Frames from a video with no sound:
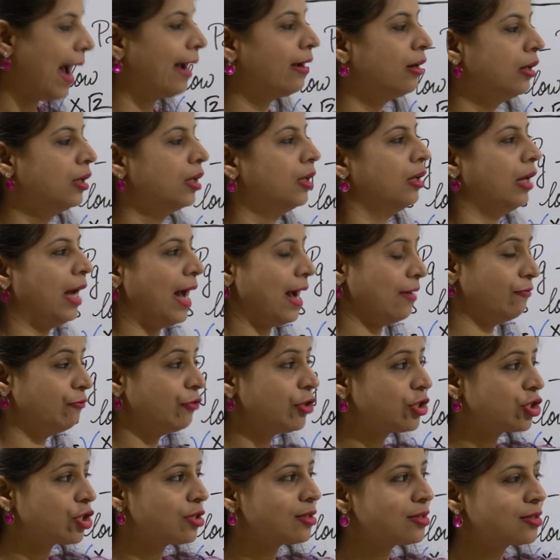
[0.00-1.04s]
angle
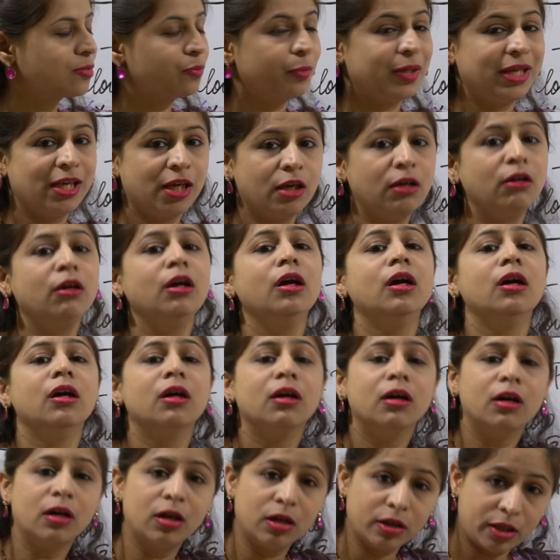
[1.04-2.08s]
which is being
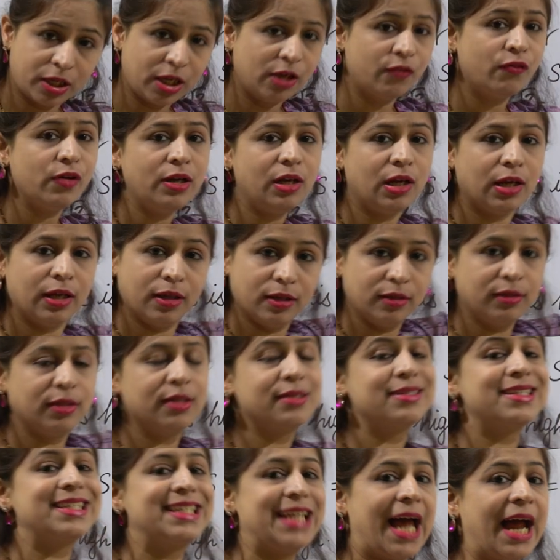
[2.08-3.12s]
uh, given in
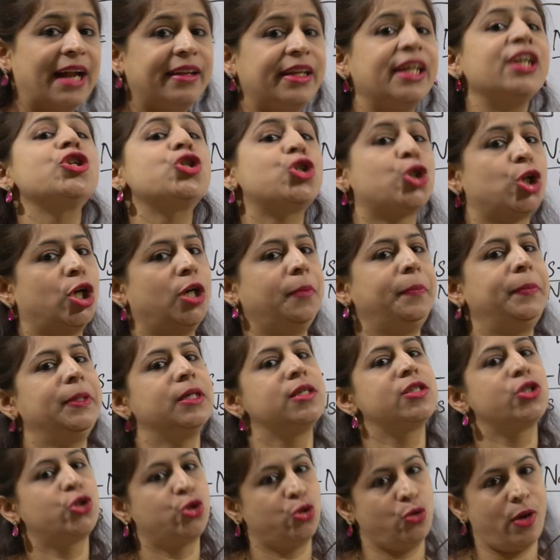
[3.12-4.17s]
the static
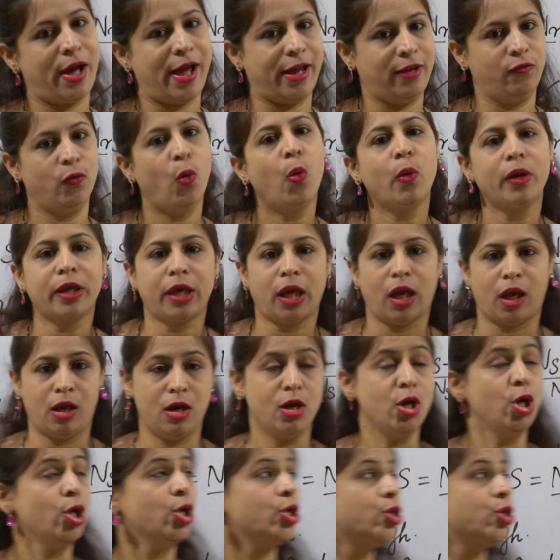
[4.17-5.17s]
Scherbius drive. Okay,